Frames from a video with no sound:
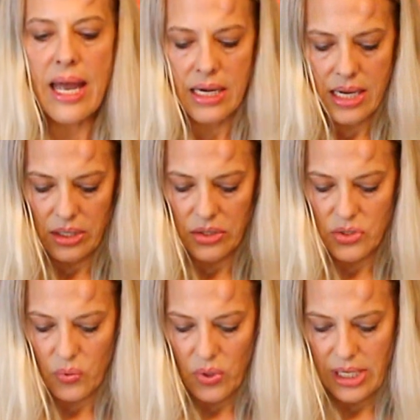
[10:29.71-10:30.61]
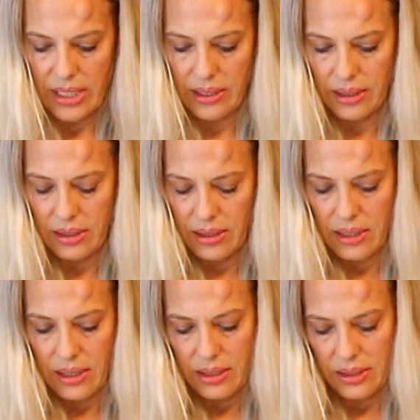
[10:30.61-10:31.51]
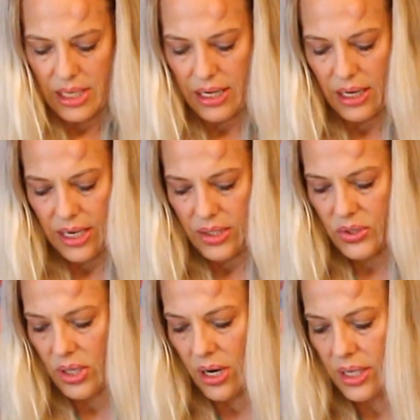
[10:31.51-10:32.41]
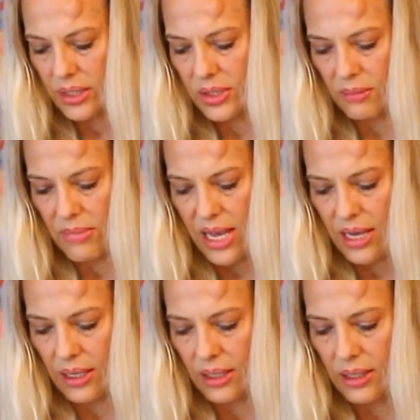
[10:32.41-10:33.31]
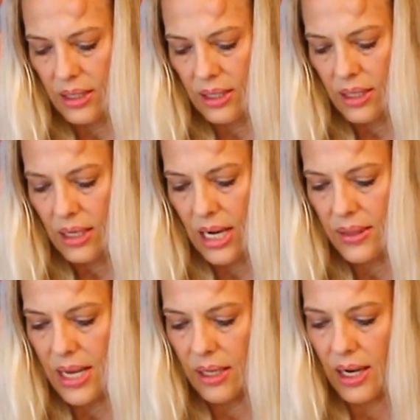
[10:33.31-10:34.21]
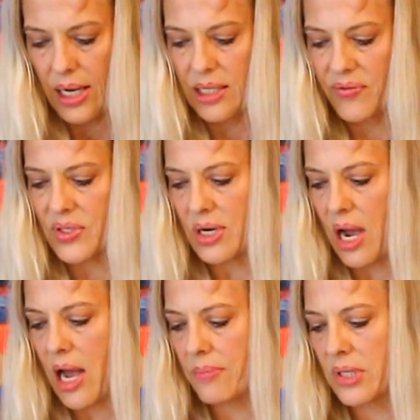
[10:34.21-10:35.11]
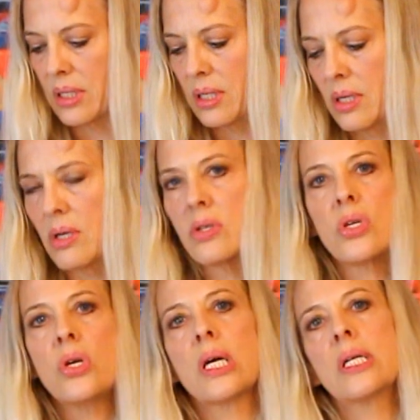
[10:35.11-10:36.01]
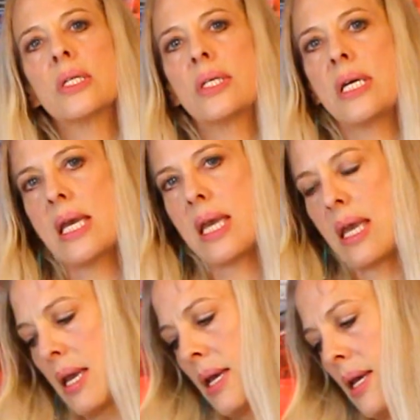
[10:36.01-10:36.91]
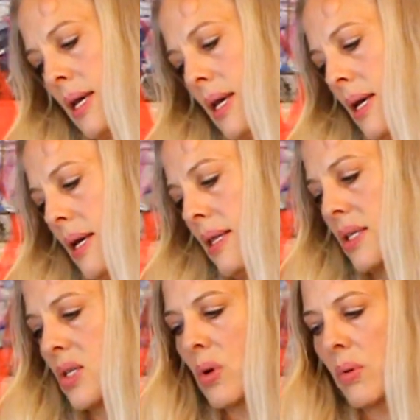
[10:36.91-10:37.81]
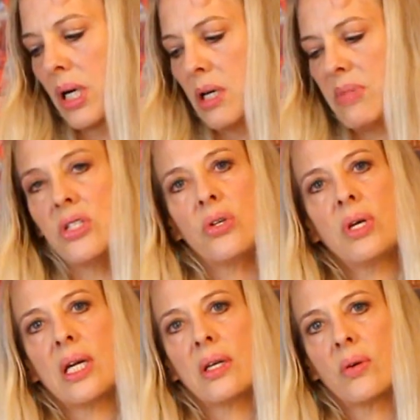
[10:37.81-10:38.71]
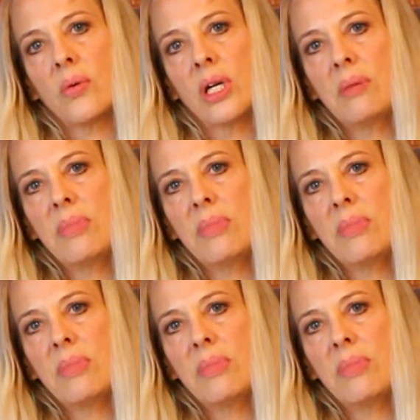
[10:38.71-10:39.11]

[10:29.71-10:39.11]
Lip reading: And here's one that I started to make and then kind of stopped. So you can see, this is what we're going to be doing. We're